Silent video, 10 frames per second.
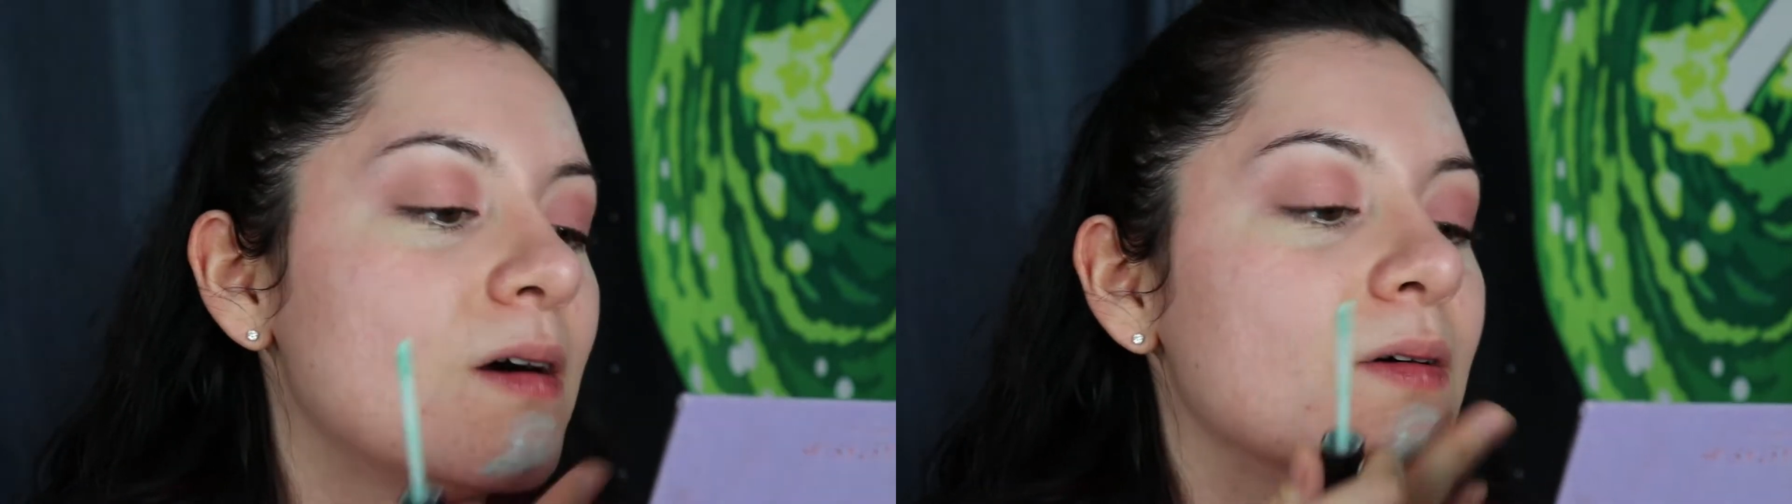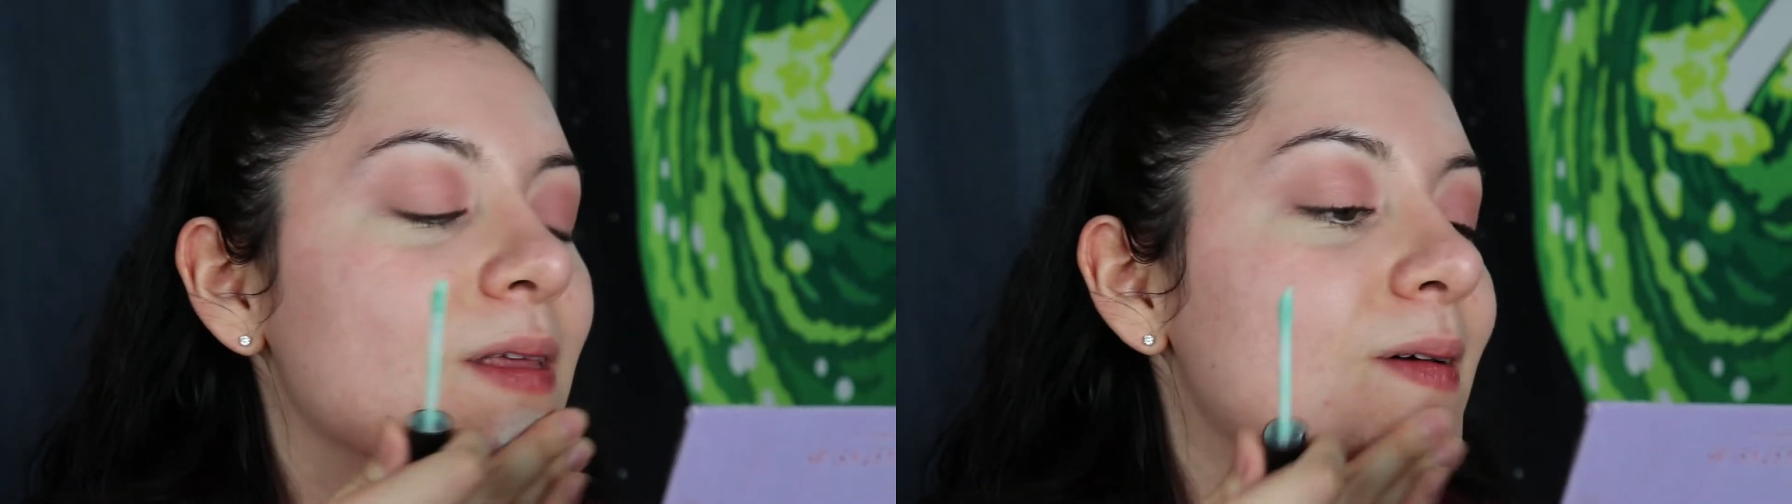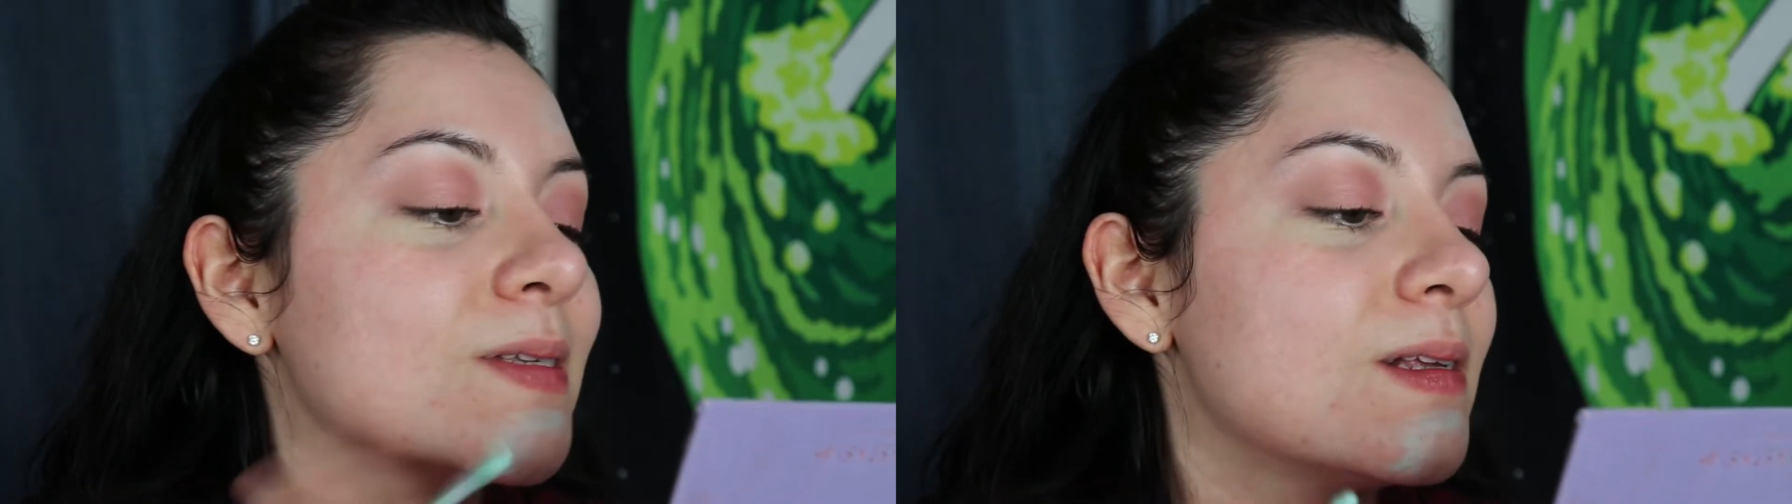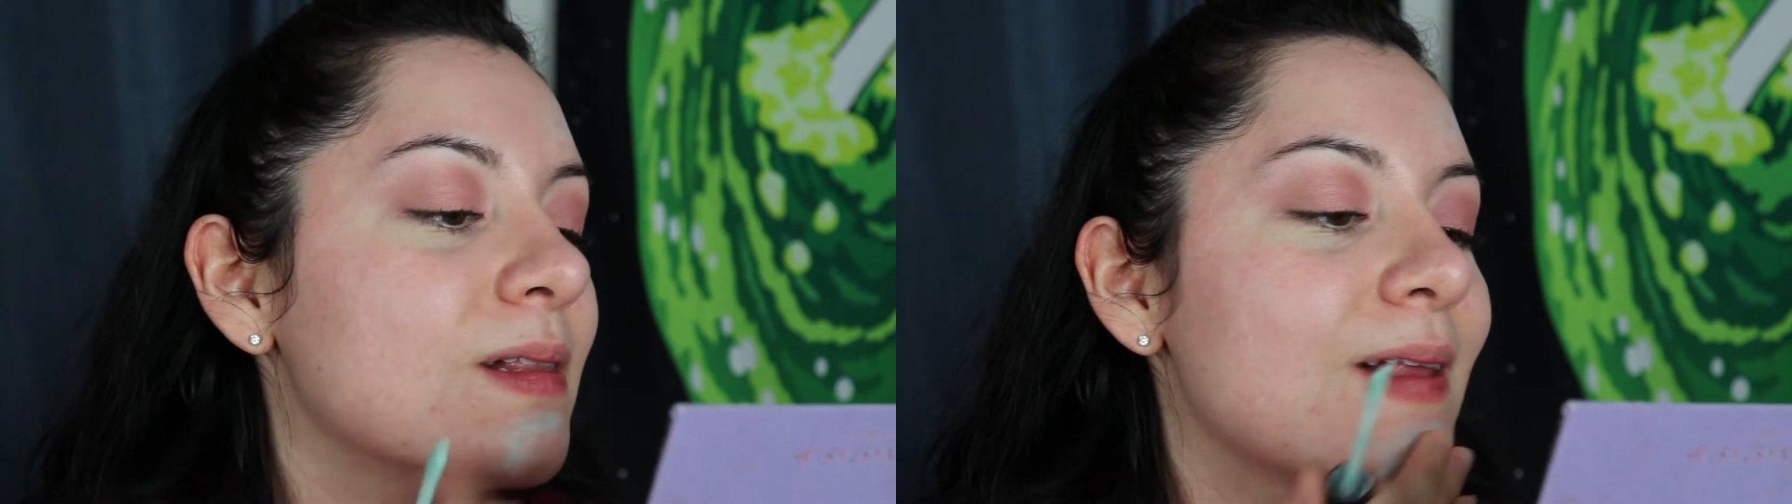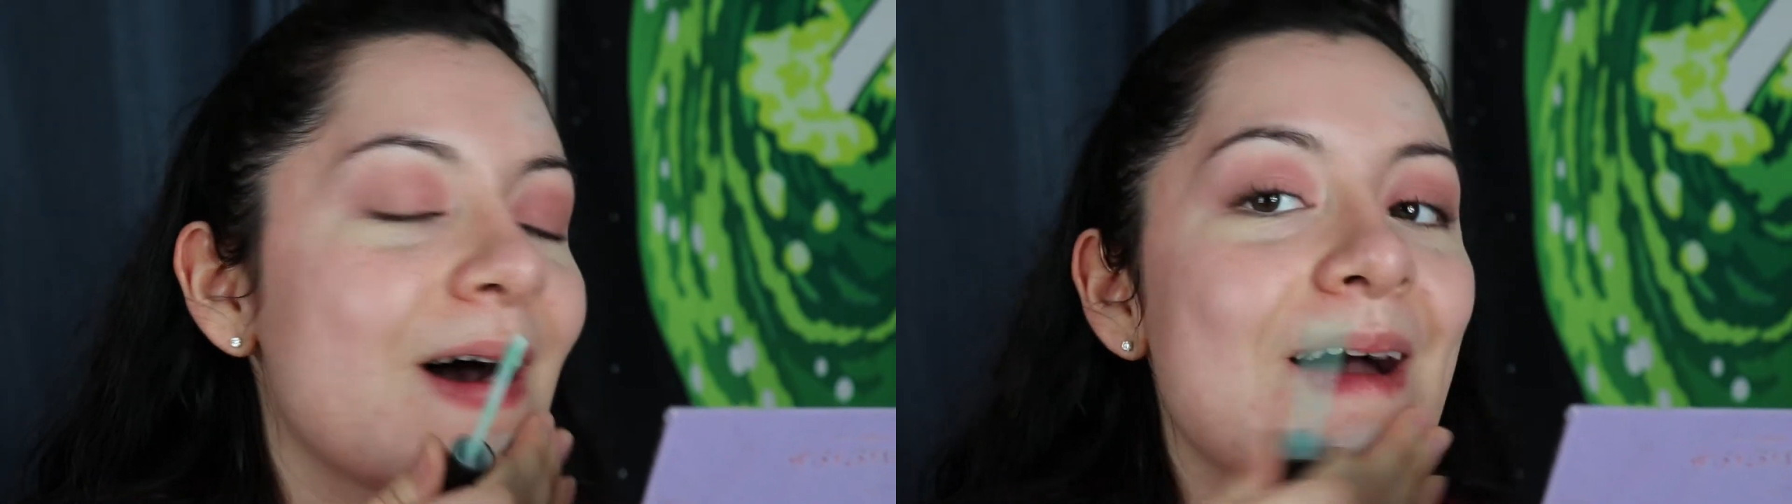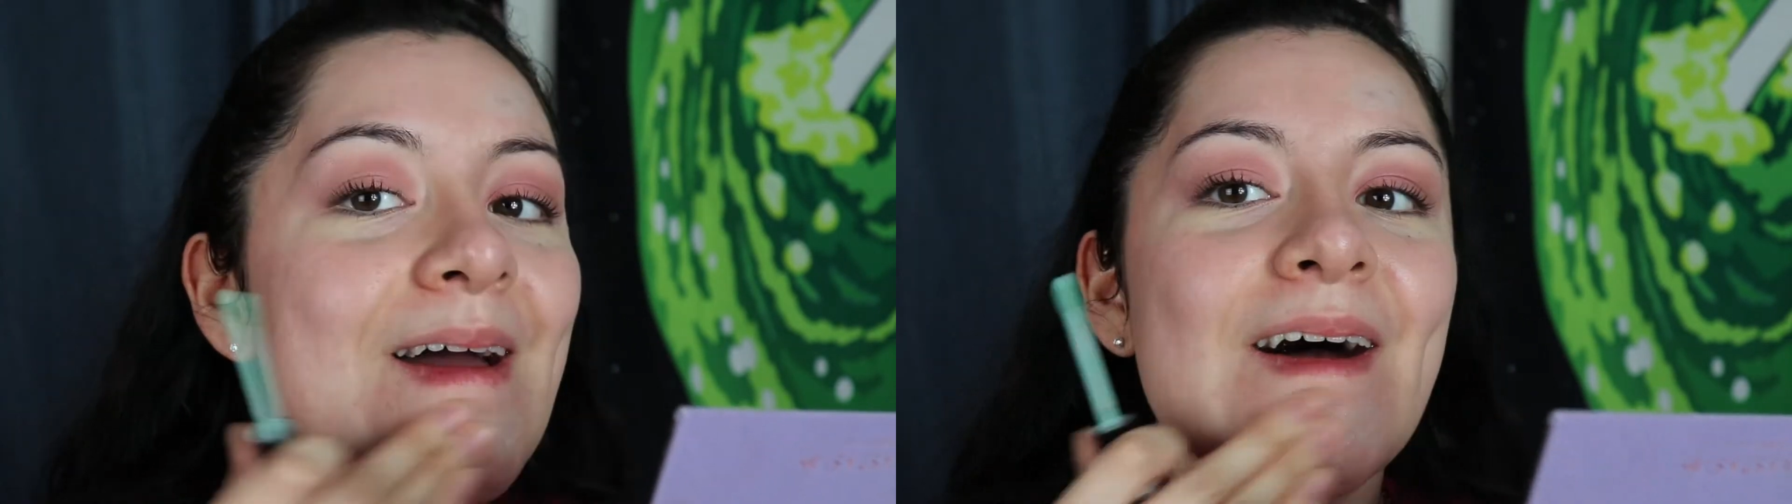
Oh, that was a lot.